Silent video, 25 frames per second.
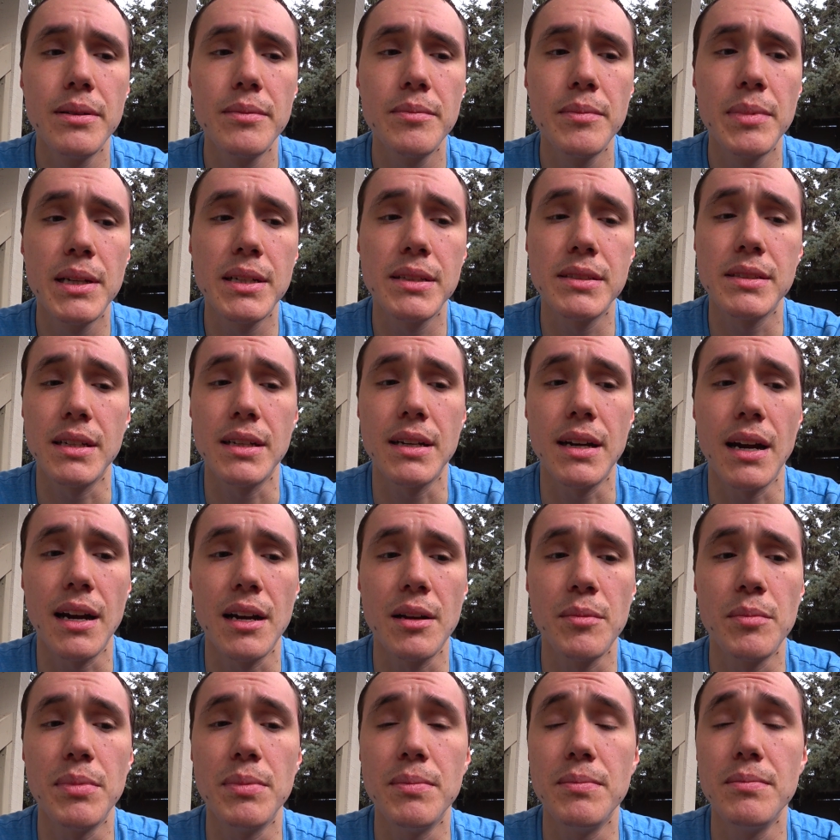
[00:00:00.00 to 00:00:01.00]
because
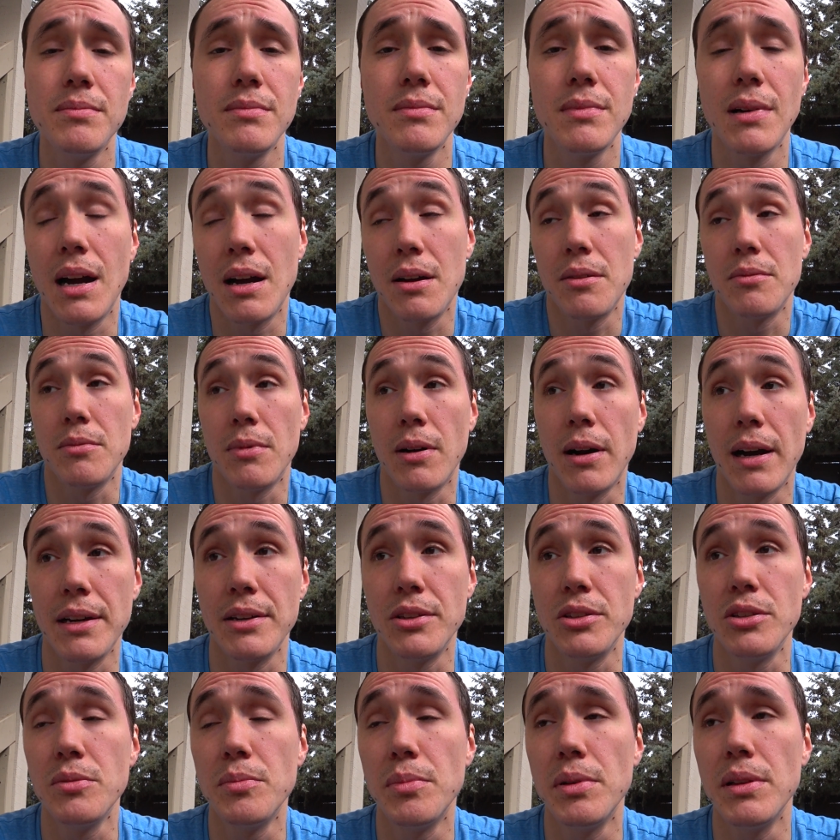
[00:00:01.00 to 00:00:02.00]
I
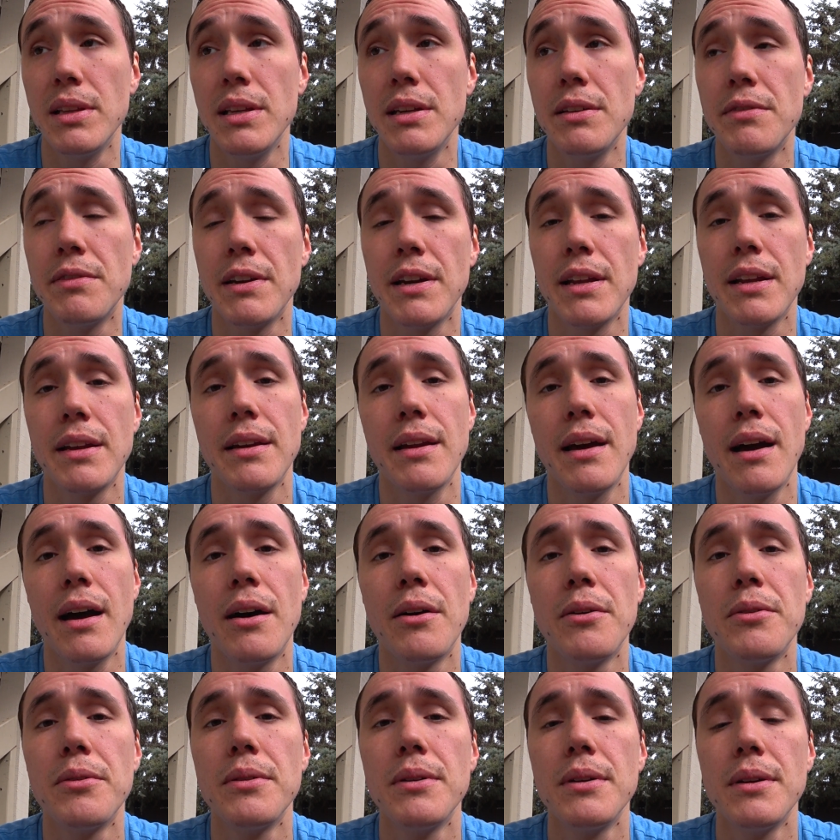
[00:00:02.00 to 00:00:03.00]
do believe in it
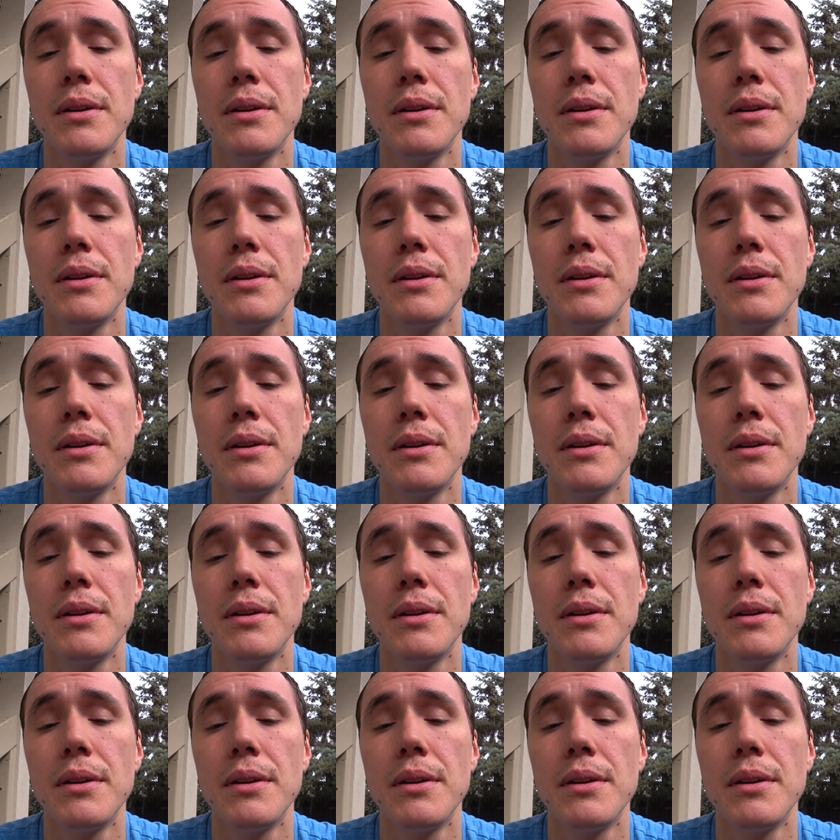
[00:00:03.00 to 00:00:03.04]
now.